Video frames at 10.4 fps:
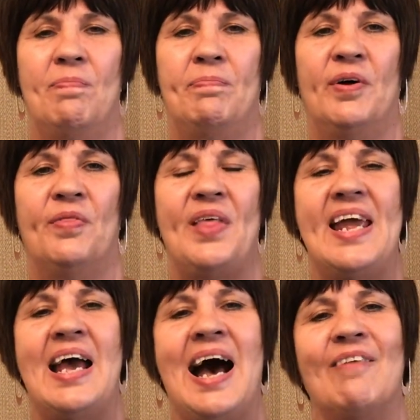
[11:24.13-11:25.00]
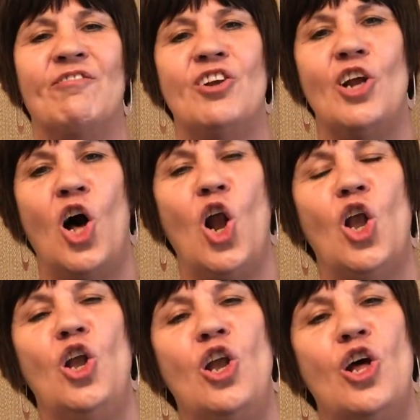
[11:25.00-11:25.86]
But they have not
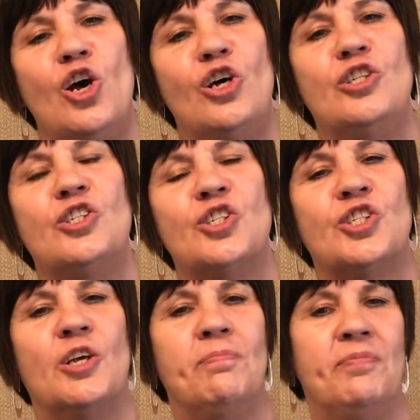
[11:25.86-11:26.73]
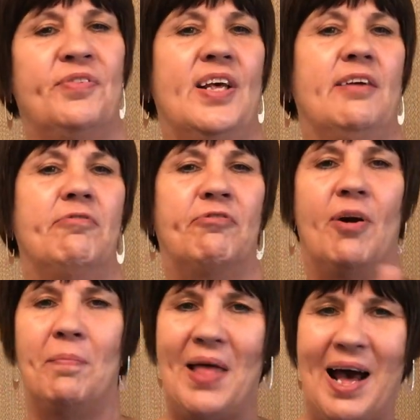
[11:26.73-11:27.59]
learned something
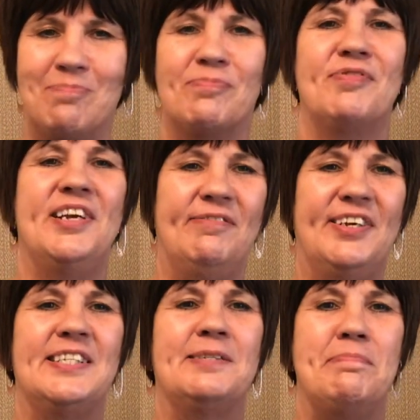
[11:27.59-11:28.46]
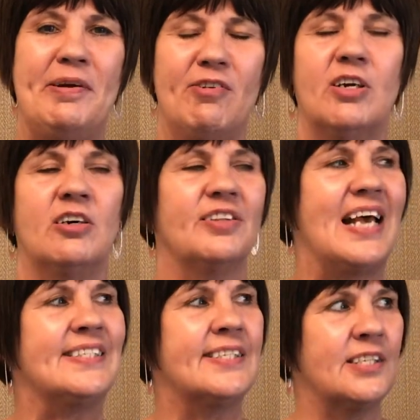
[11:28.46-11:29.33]
from that previous miracle.
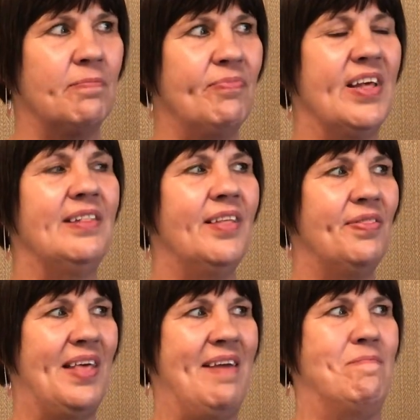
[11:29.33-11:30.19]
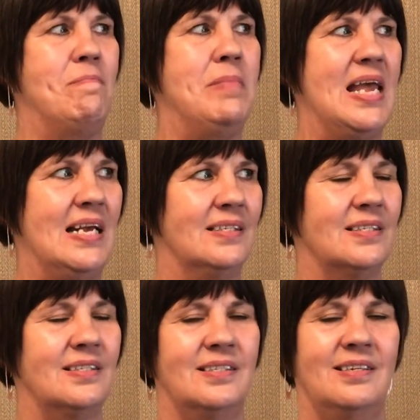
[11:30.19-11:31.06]
There's something that they've
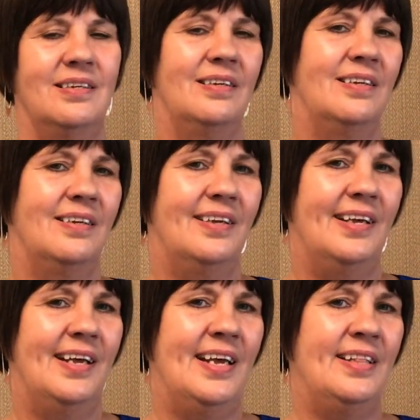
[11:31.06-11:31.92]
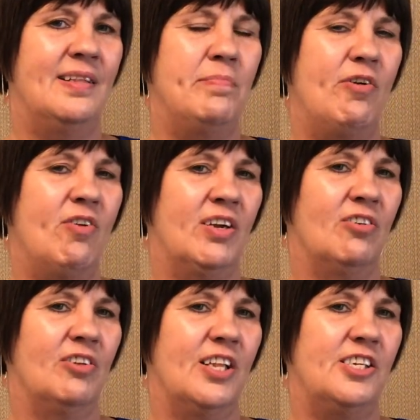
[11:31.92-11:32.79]
missed in the
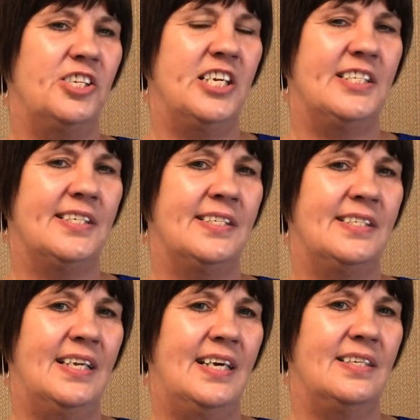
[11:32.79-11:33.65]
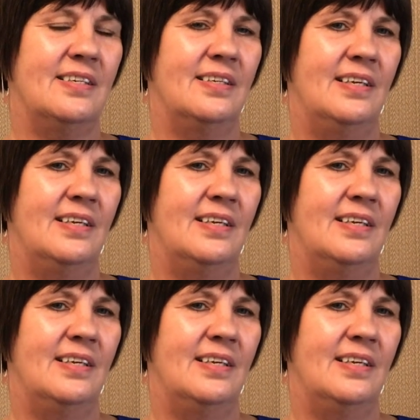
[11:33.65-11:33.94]
miracle that Jesus did